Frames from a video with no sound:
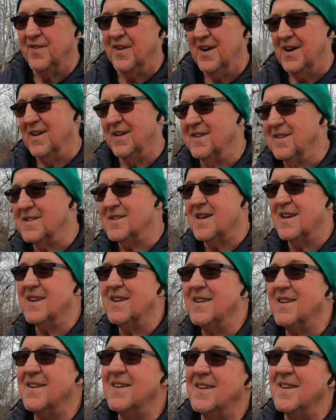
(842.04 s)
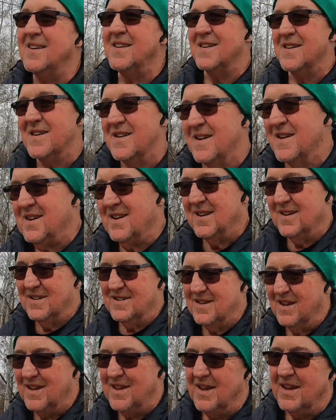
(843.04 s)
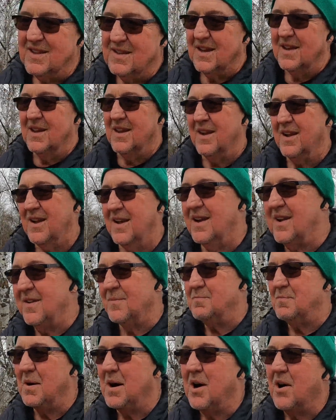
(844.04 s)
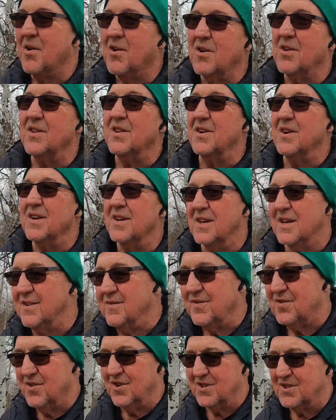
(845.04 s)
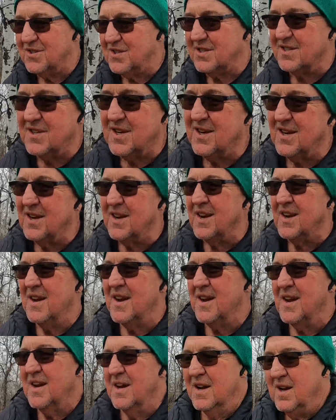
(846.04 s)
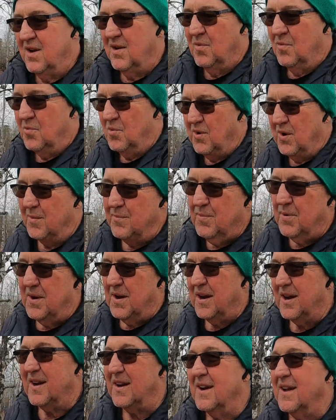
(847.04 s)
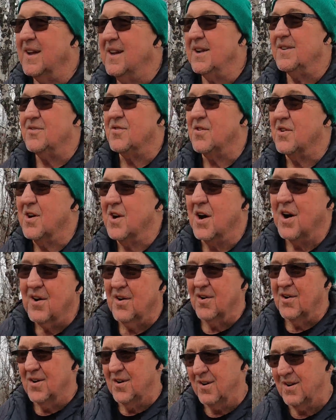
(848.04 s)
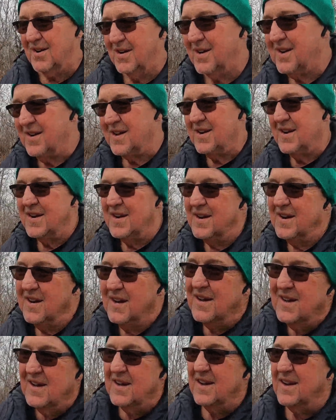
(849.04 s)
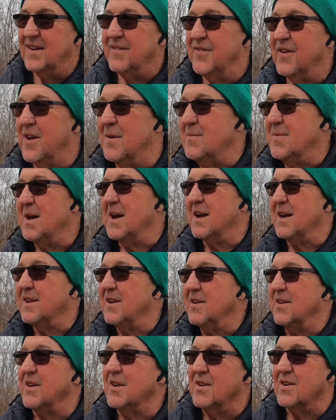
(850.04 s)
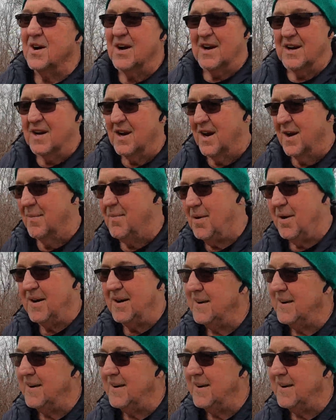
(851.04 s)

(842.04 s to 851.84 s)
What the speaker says: finals. Because I think the power of the league, of course, is Winnipeg and Toronto. And if they make it to the Grey Cup,